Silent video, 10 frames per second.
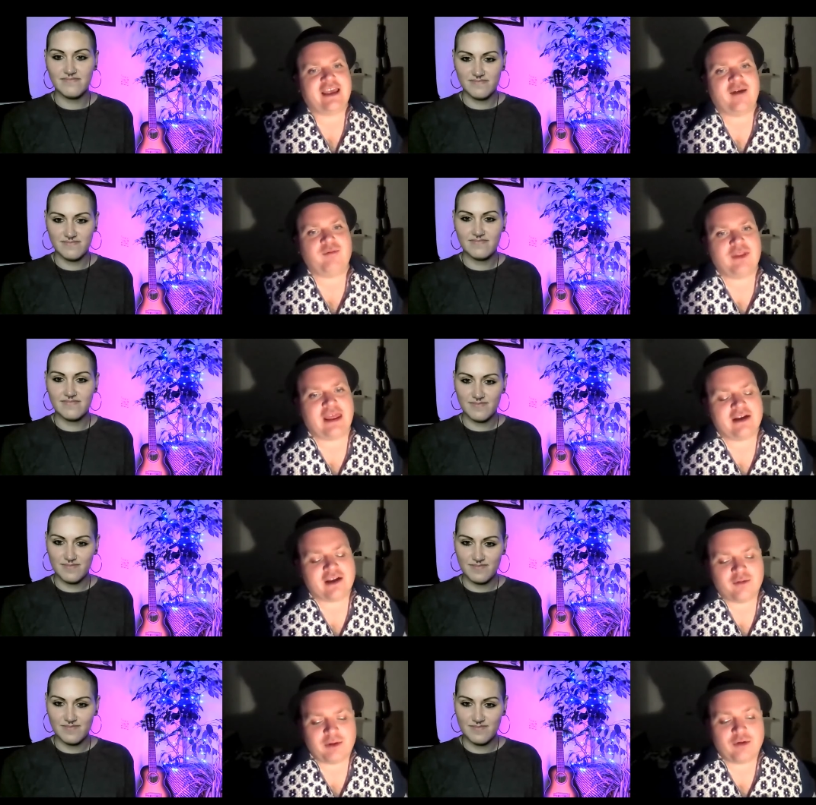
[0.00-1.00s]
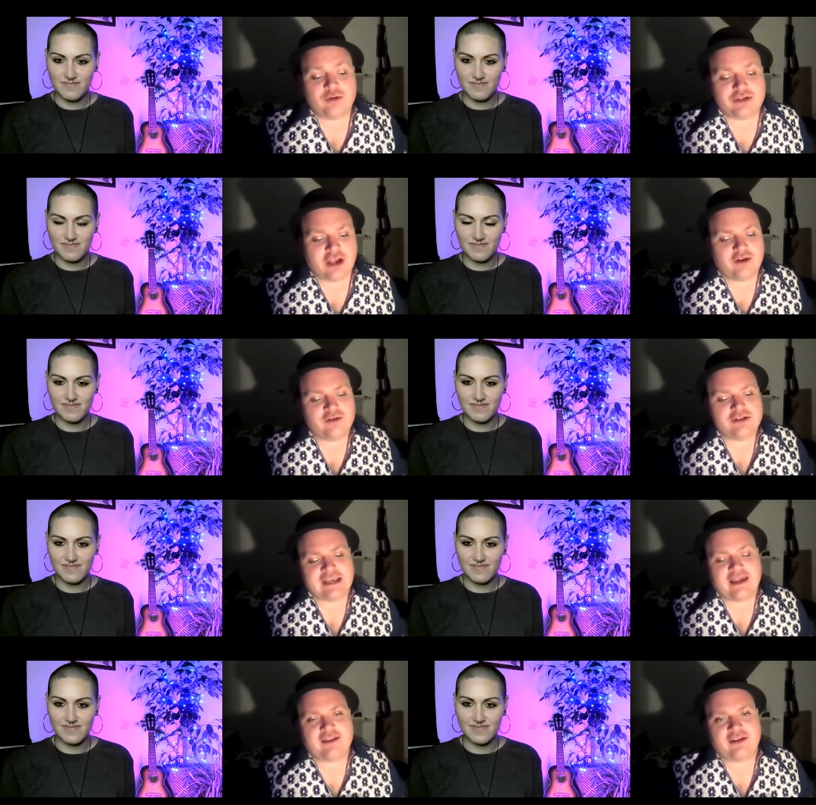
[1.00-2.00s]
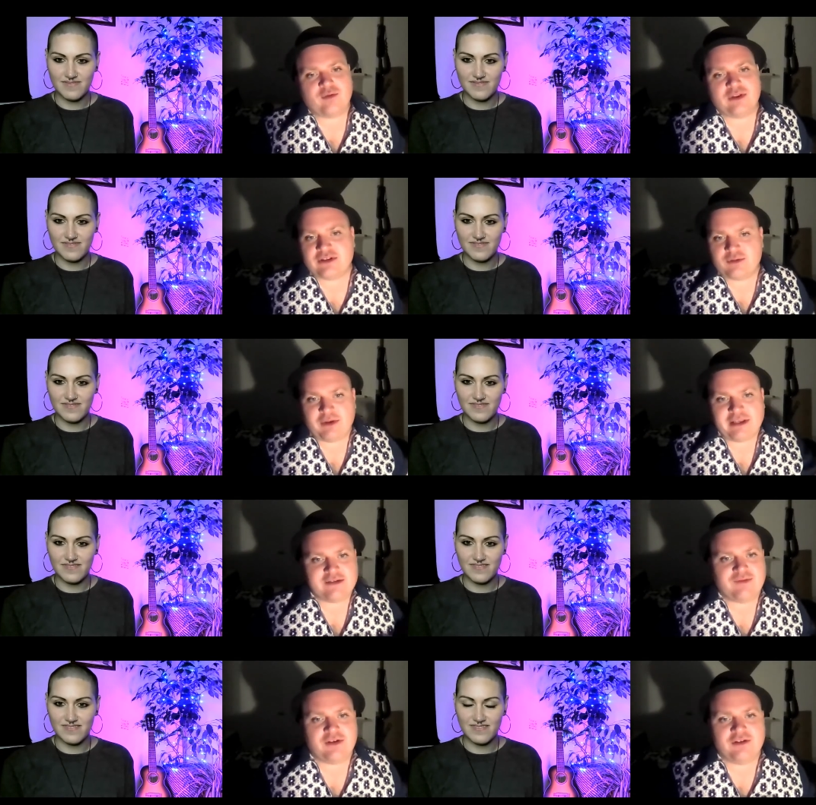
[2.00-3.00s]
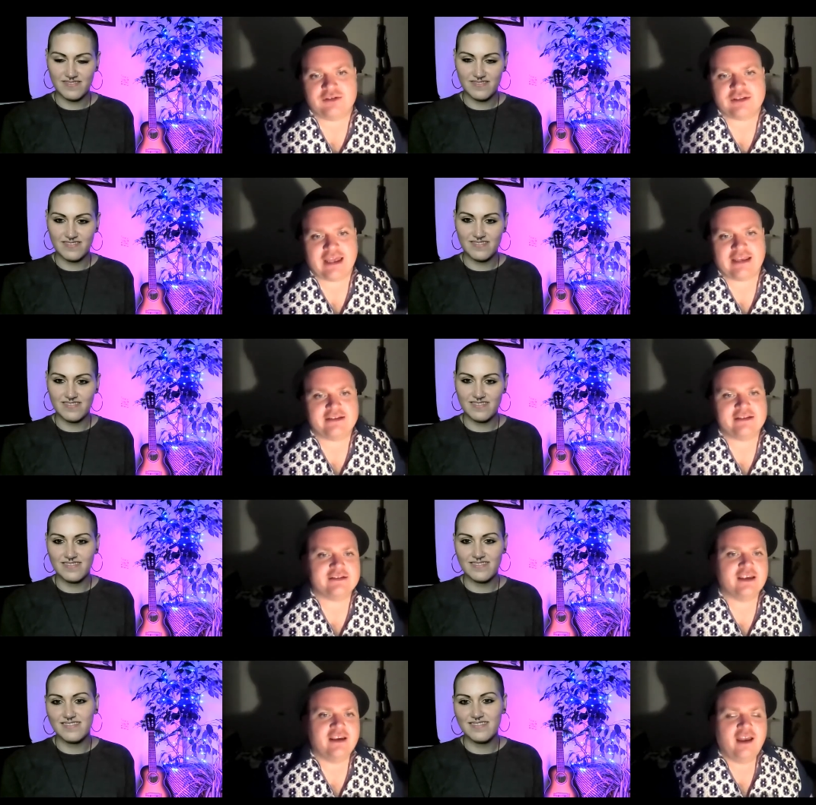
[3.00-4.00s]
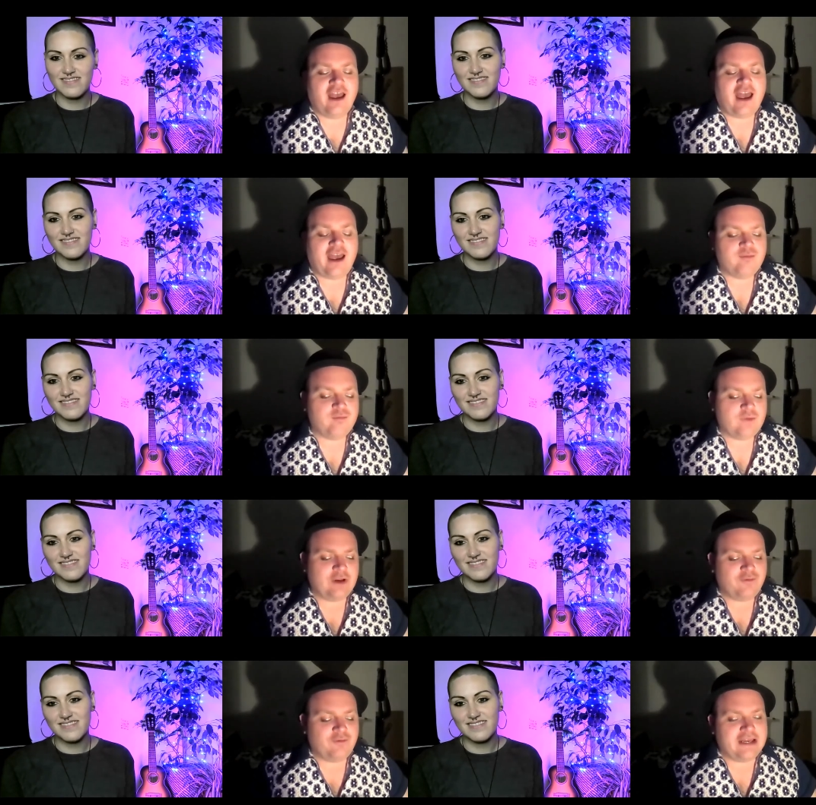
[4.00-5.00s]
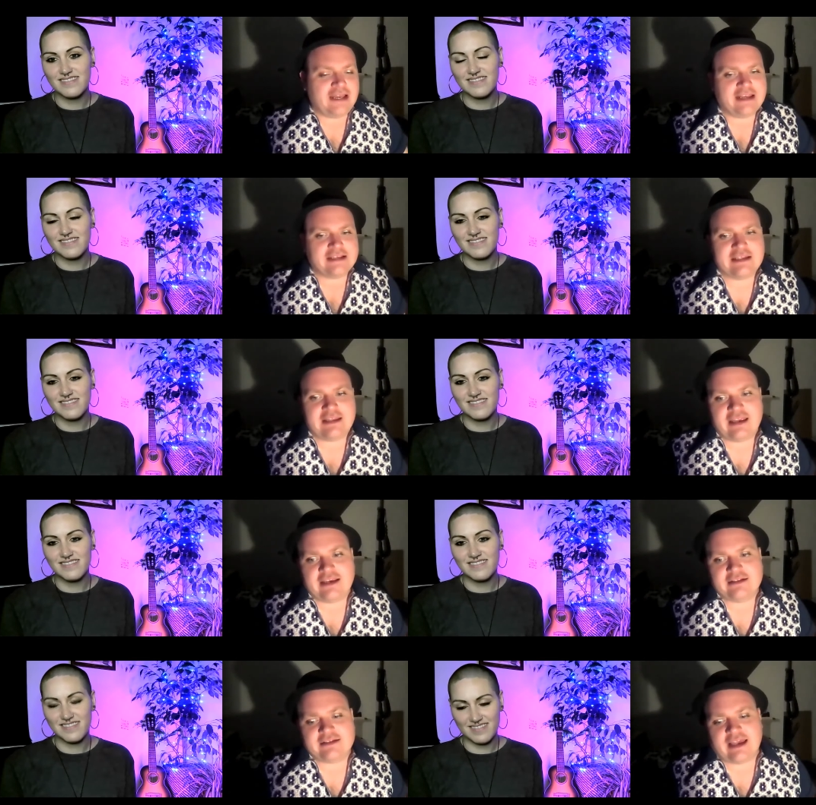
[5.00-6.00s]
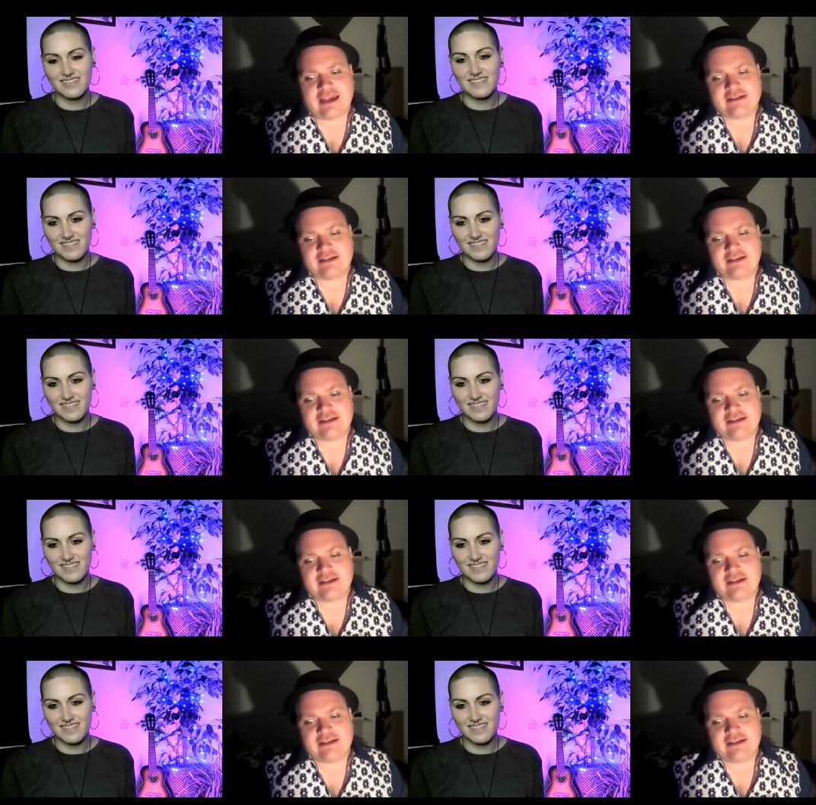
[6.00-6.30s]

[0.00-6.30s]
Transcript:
Speaker 1: um, they are going to be all shown together with some interviews and um, little funny links and things as